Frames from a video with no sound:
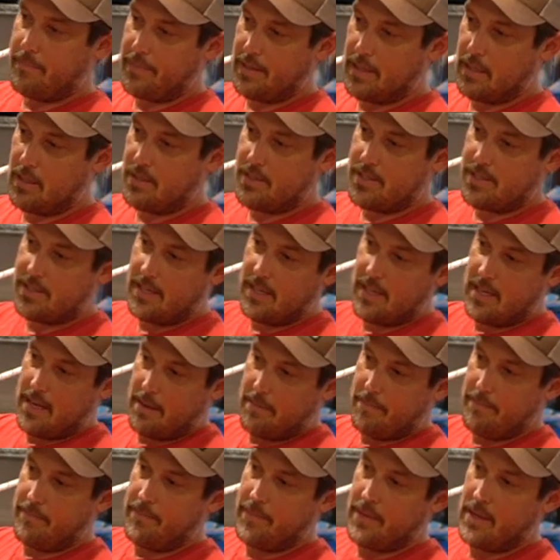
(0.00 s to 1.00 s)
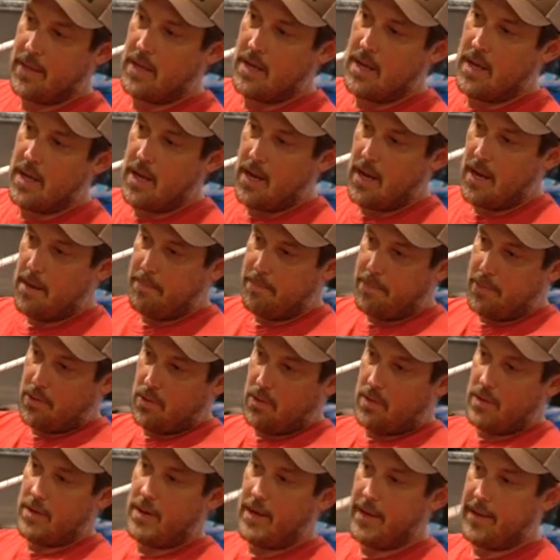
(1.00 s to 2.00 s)
And you can see I'm
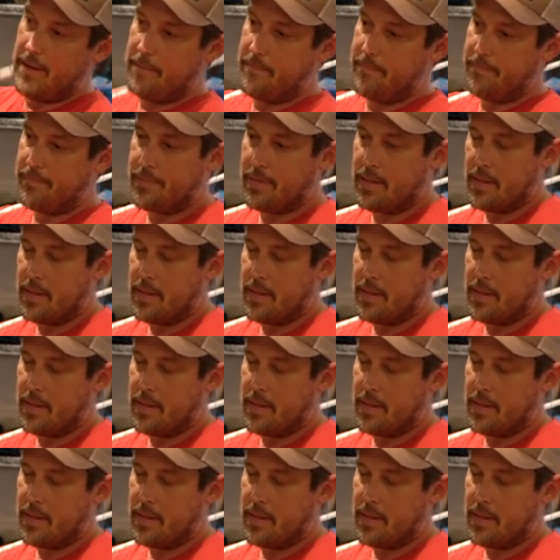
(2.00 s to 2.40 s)
pulling on it.